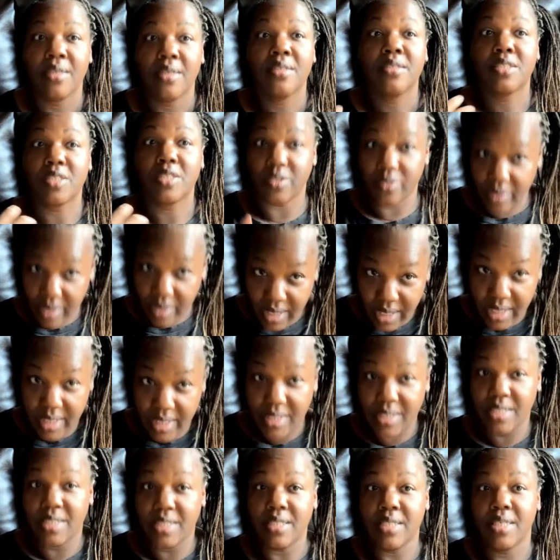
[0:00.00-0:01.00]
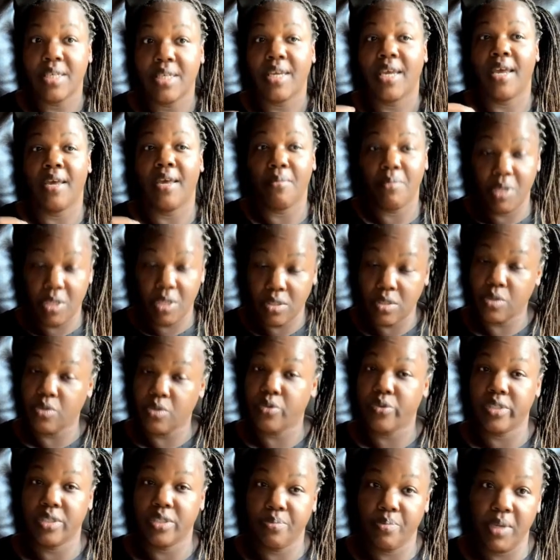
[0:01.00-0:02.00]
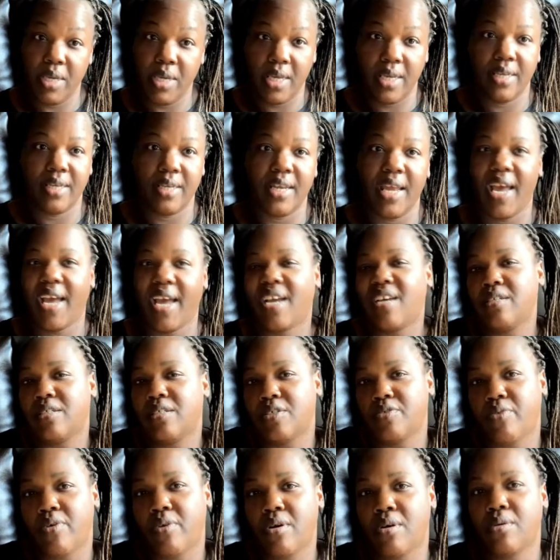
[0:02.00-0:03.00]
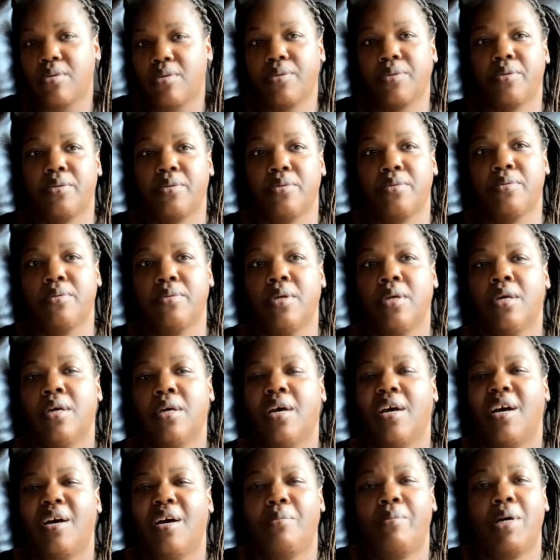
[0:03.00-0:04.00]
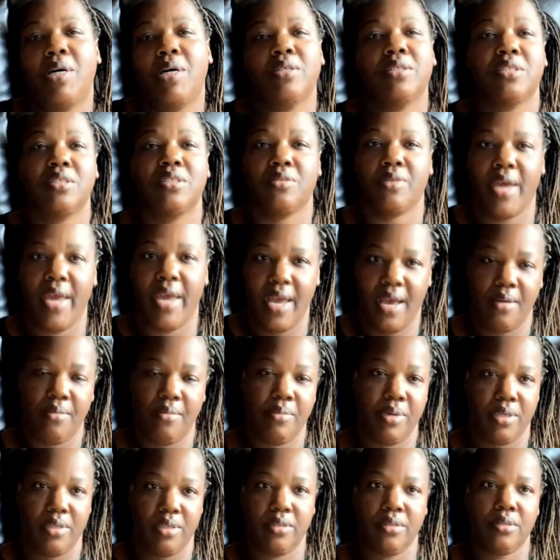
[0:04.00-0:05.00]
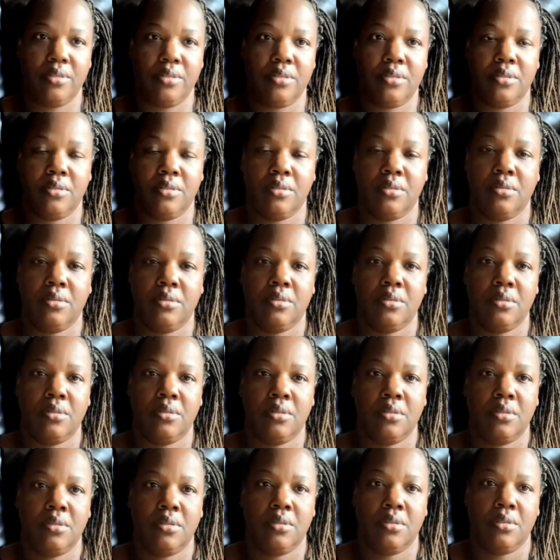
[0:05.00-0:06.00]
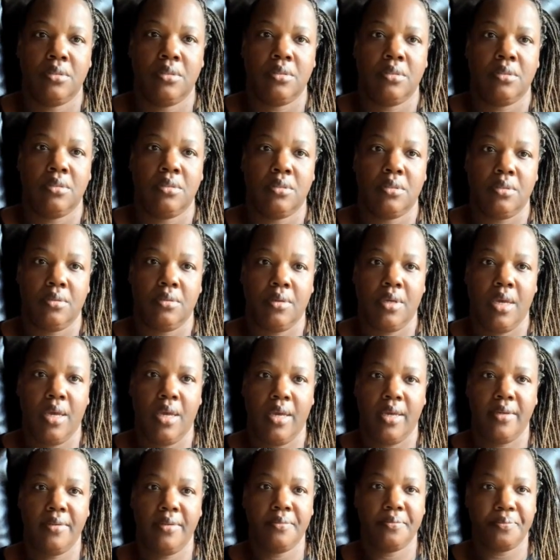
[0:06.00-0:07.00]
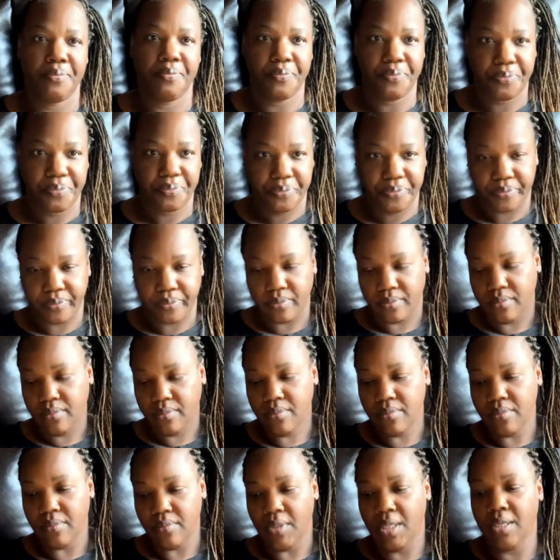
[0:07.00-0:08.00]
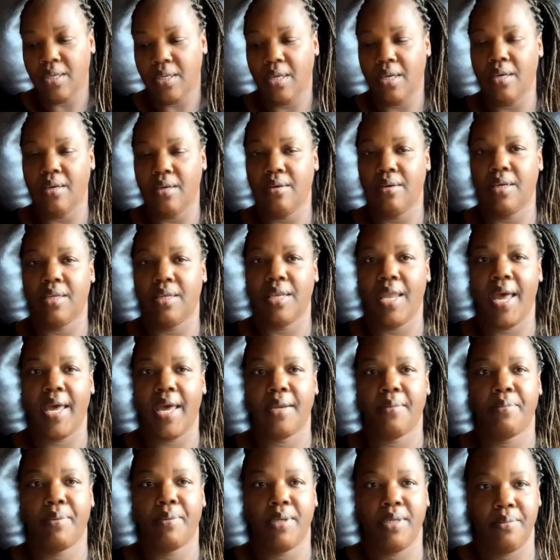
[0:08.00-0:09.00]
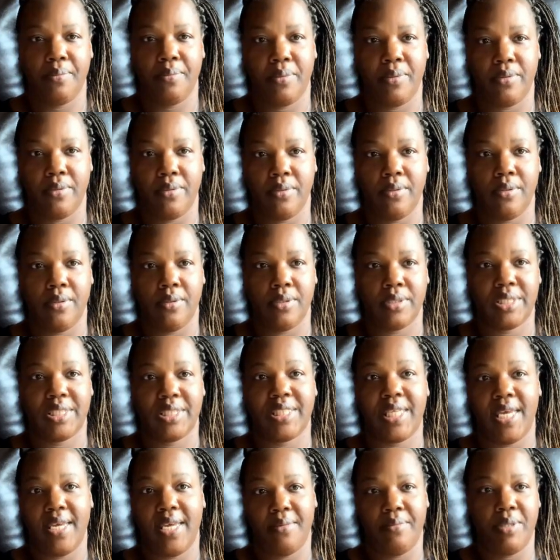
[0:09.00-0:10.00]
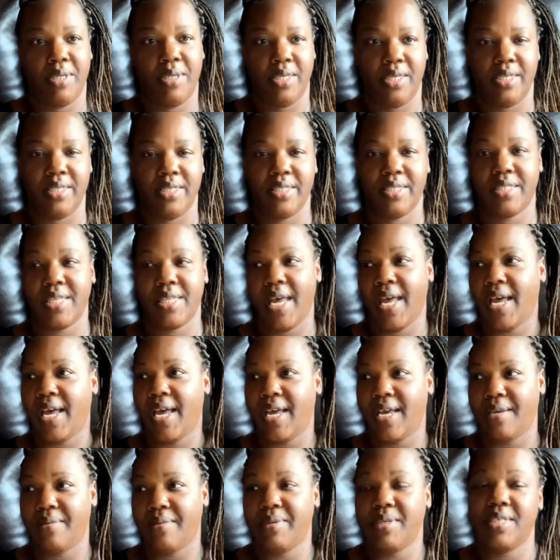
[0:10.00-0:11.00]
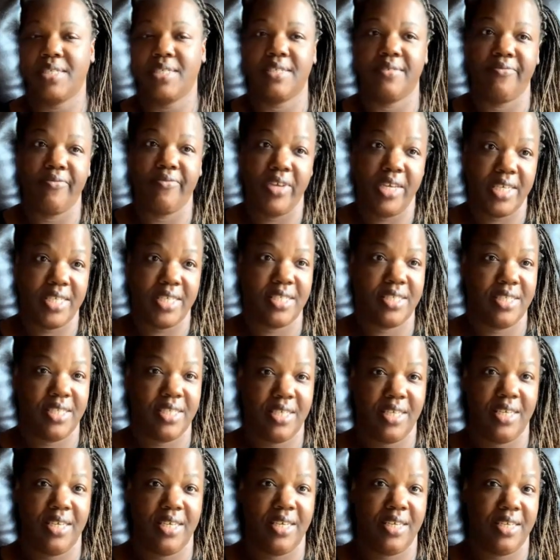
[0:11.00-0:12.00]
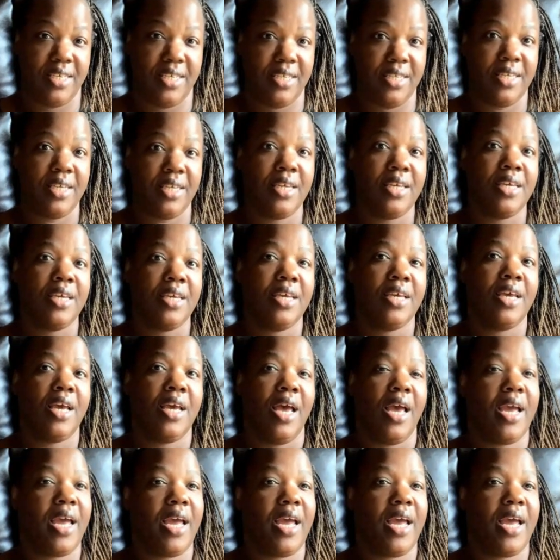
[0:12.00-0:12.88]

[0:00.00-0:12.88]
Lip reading: trust, and mutual respect, not controlled through emotional outbursts. Okay? Now, a lot of people stay because time is invested. And I